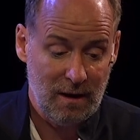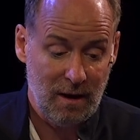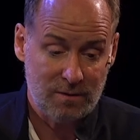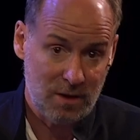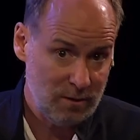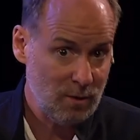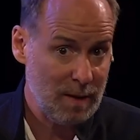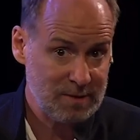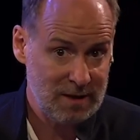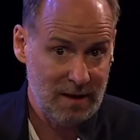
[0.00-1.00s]
I'll show you
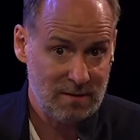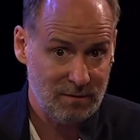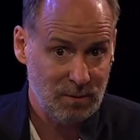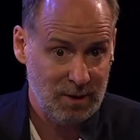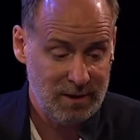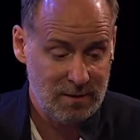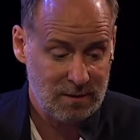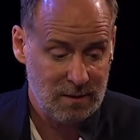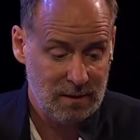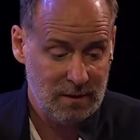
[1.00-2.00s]
upstairs, if you please.
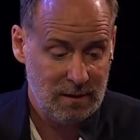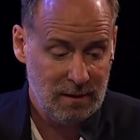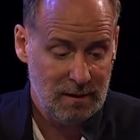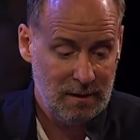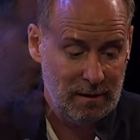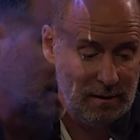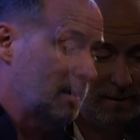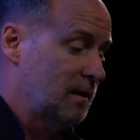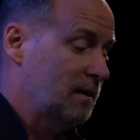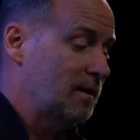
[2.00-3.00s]

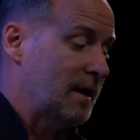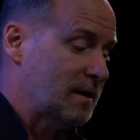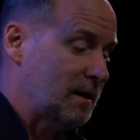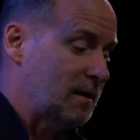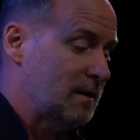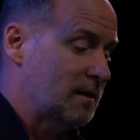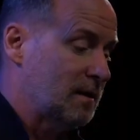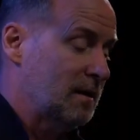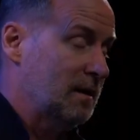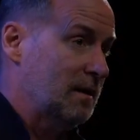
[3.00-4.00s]
Thank ye.
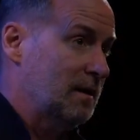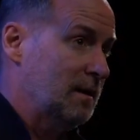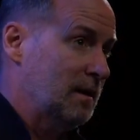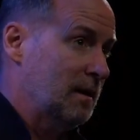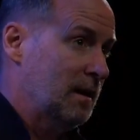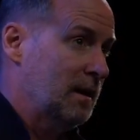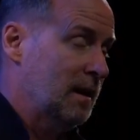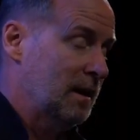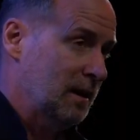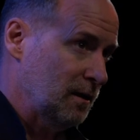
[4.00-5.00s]

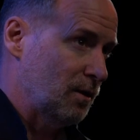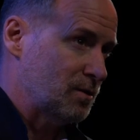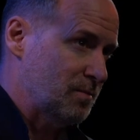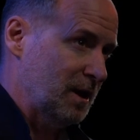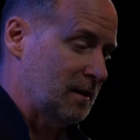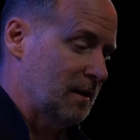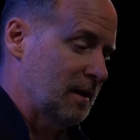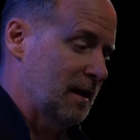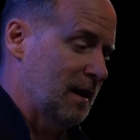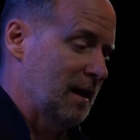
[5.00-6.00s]
He knows me.
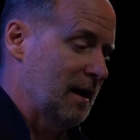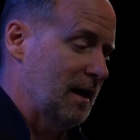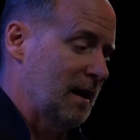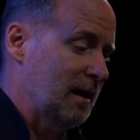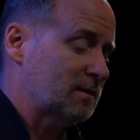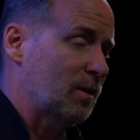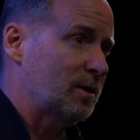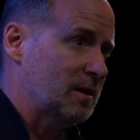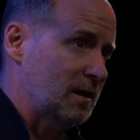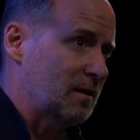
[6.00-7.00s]
I'll go
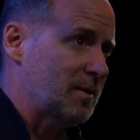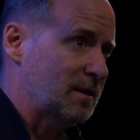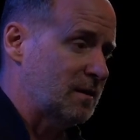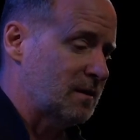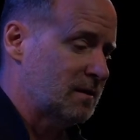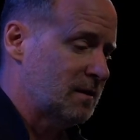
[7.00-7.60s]
in here, my dear.